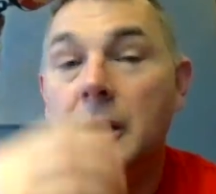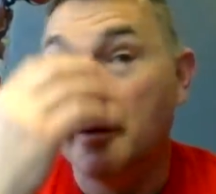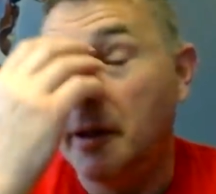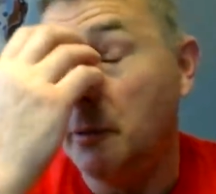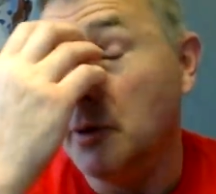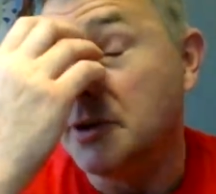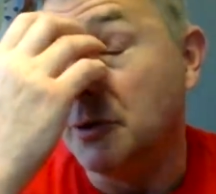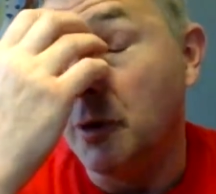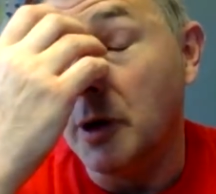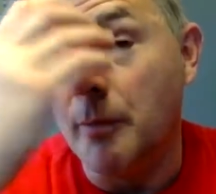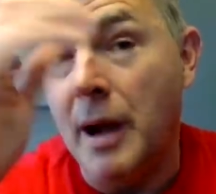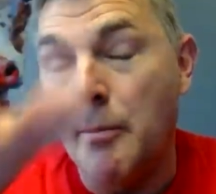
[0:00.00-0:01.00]
which is
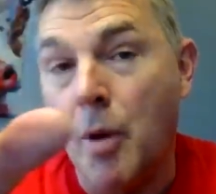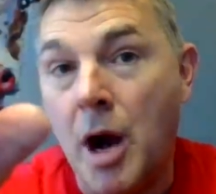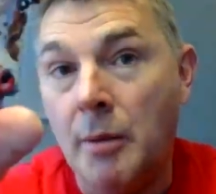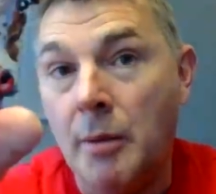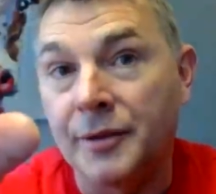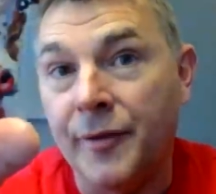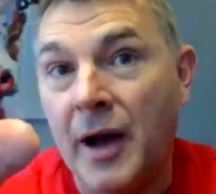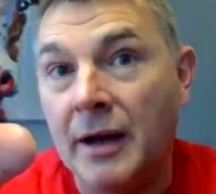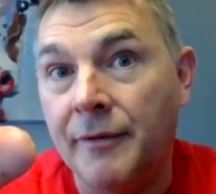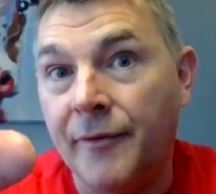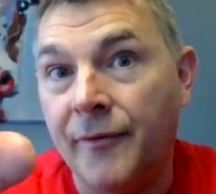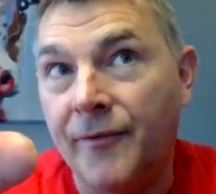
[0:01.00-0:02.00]
weird. My mom was
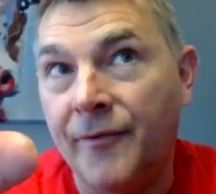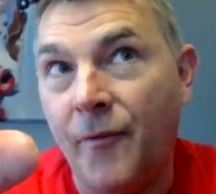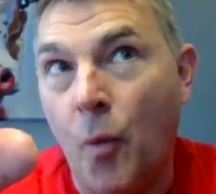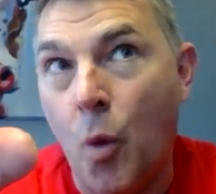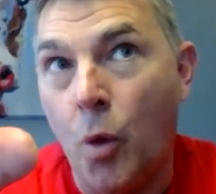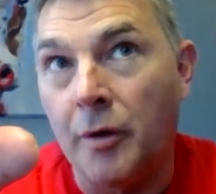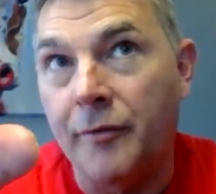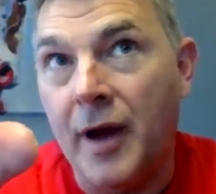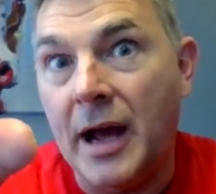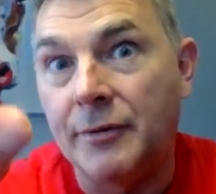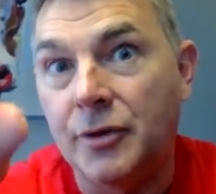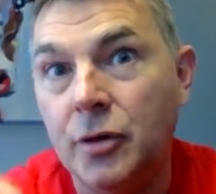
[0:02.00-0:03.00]
five four or
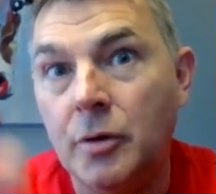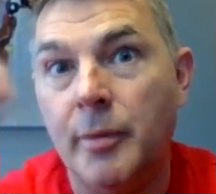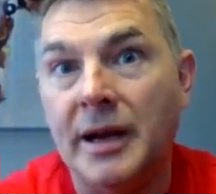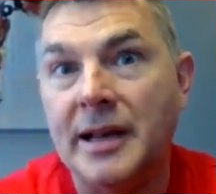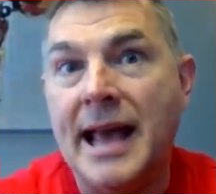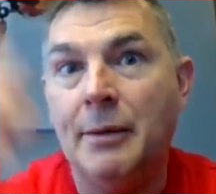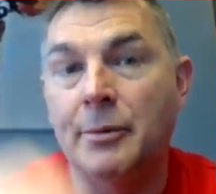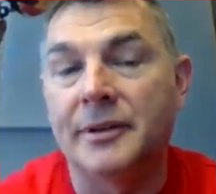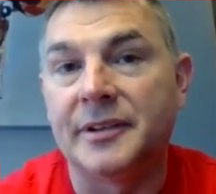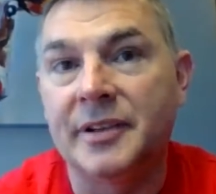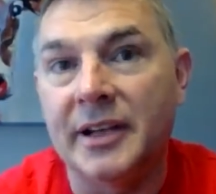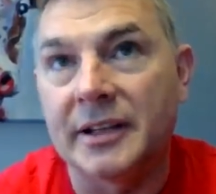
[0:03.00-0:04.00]
five two. My dad was
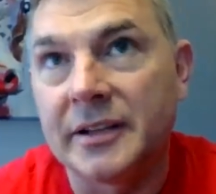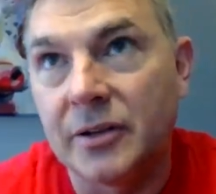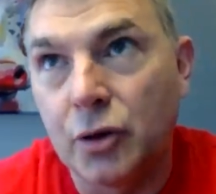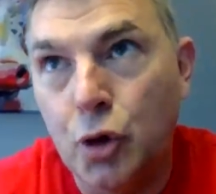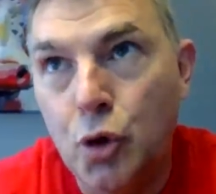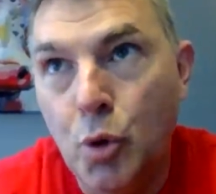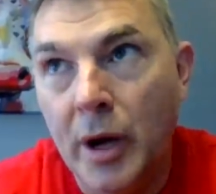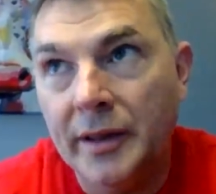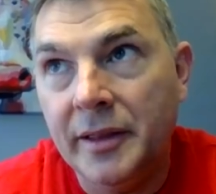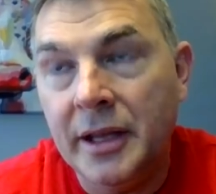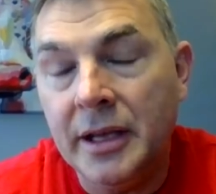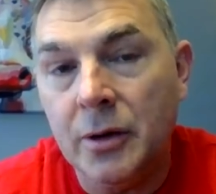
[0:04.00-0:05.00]
six two, I
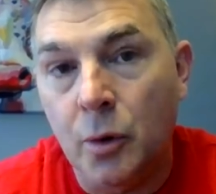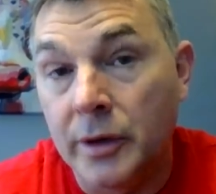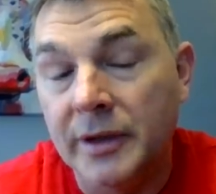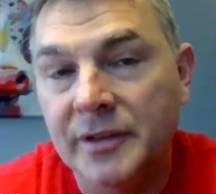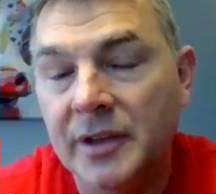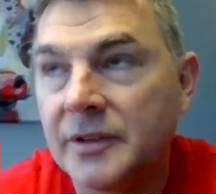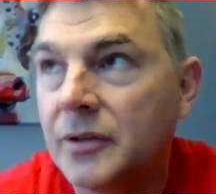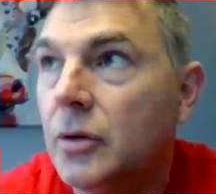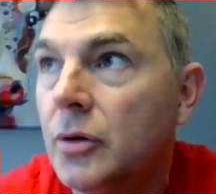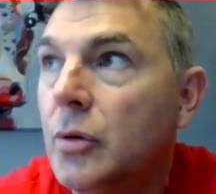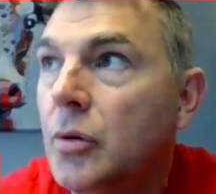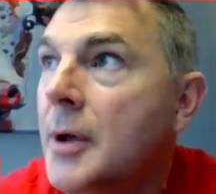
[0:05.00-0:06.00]
think, or is six
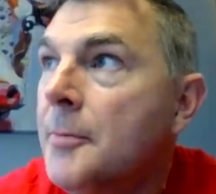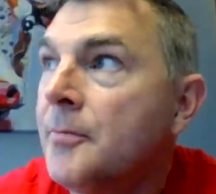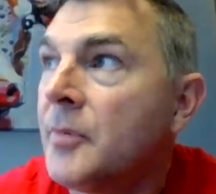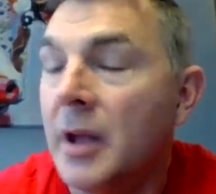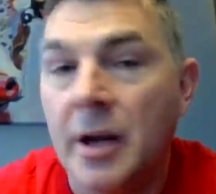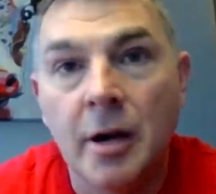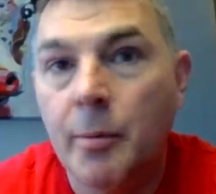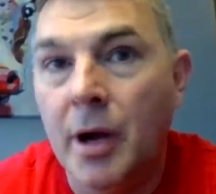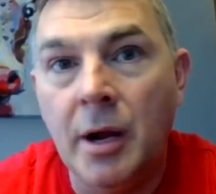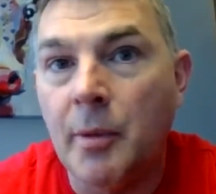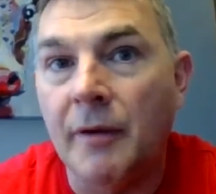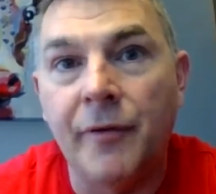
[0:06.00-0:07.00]
two, and
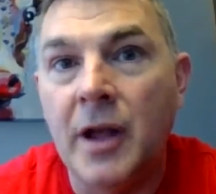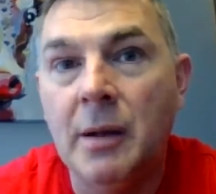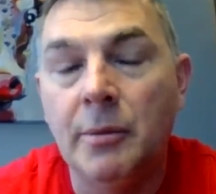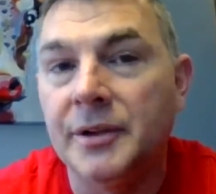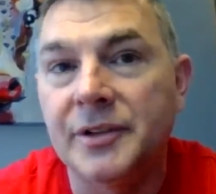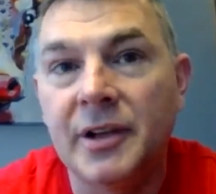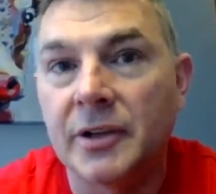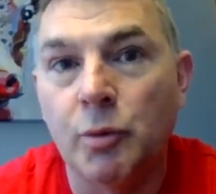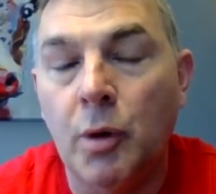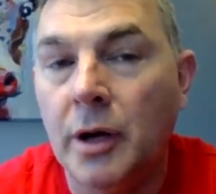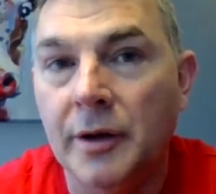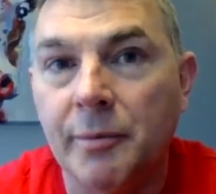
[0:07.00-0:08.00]
everybody in my family is six
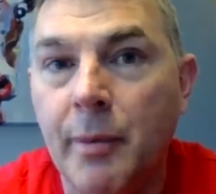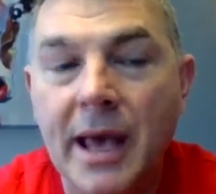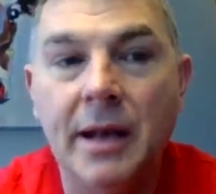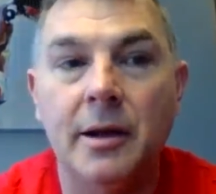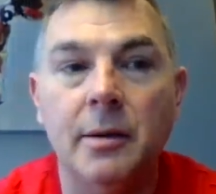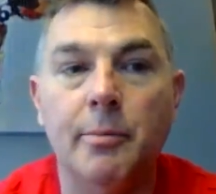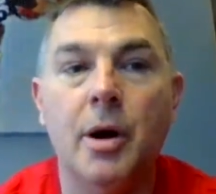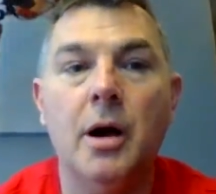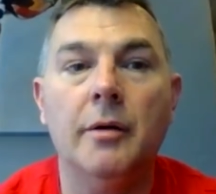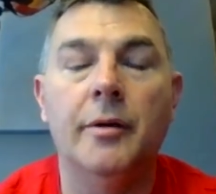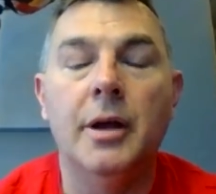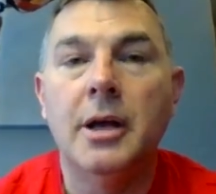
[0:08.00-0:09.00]
one as men and
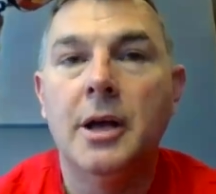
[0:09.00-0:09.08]
above.